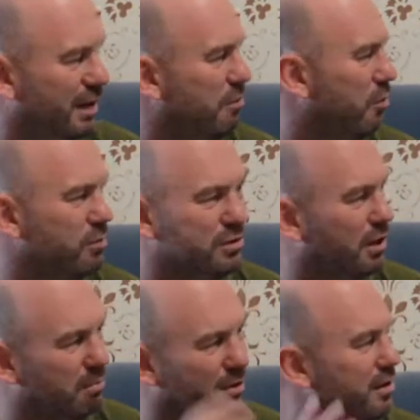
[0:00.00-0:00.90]
I'm always
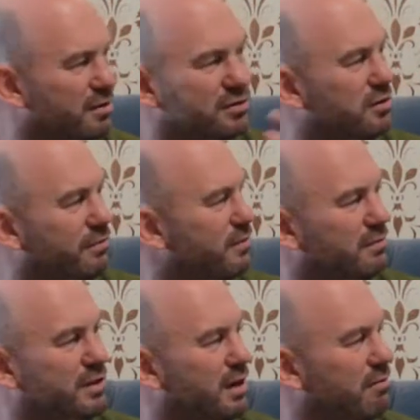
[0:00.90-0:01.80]
like breaking stuff.
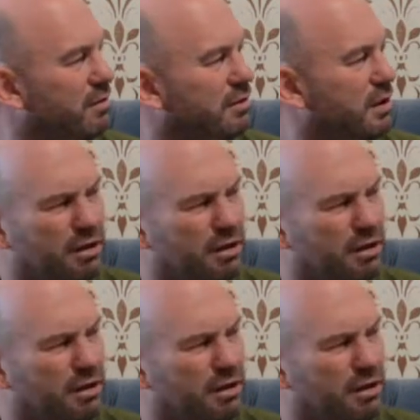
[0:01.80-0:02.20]
Oh, no. Yeah,